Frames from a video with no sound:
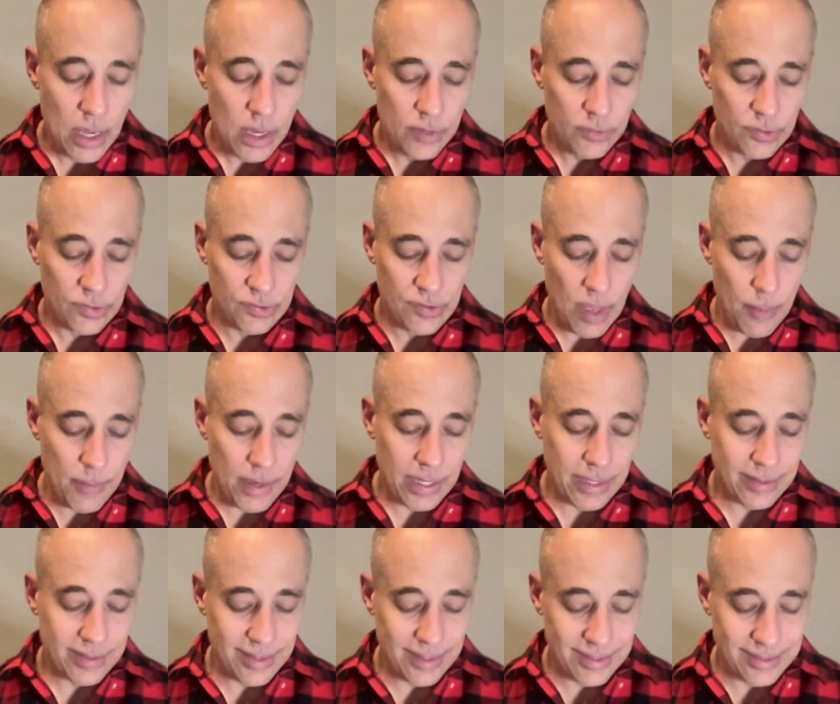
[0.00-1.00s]
Systemic
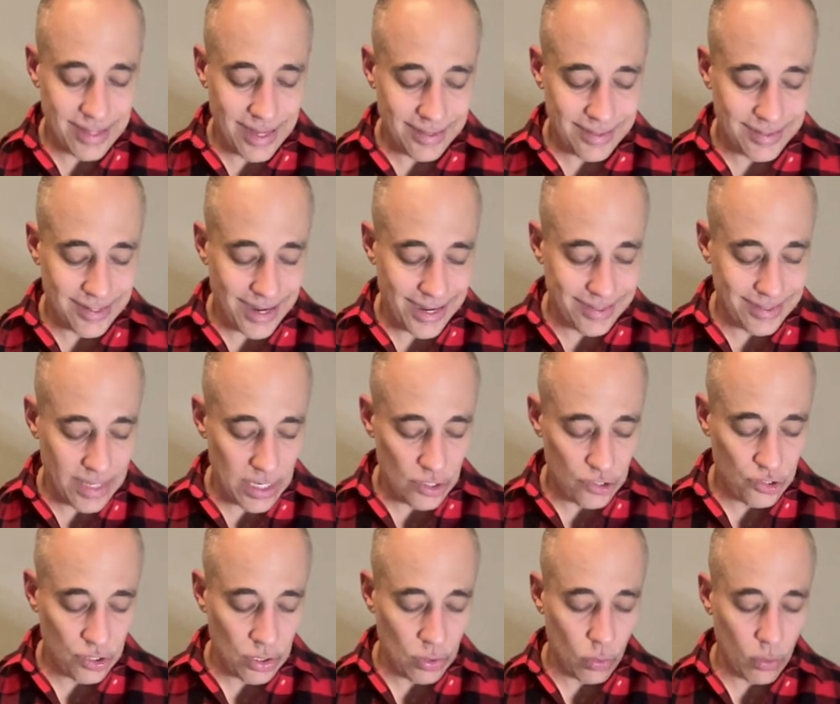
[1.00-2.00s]

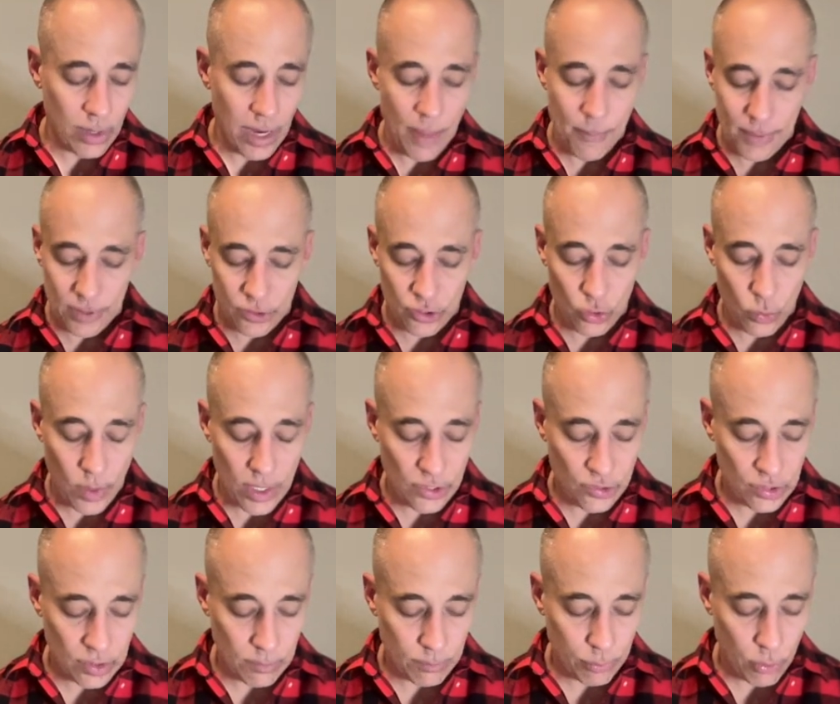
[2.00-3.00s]
desensitization or
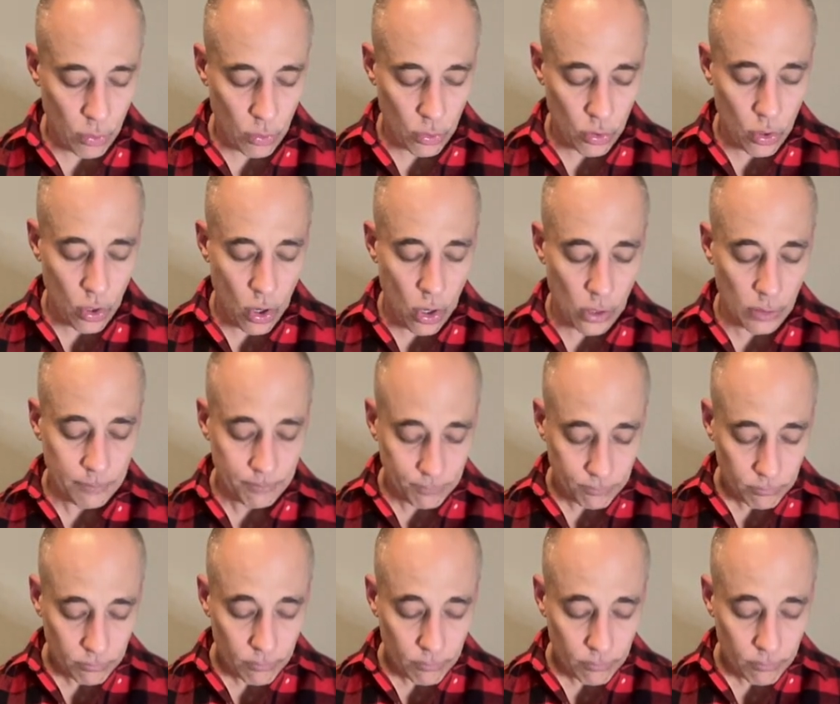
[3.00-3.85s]
habituation protocol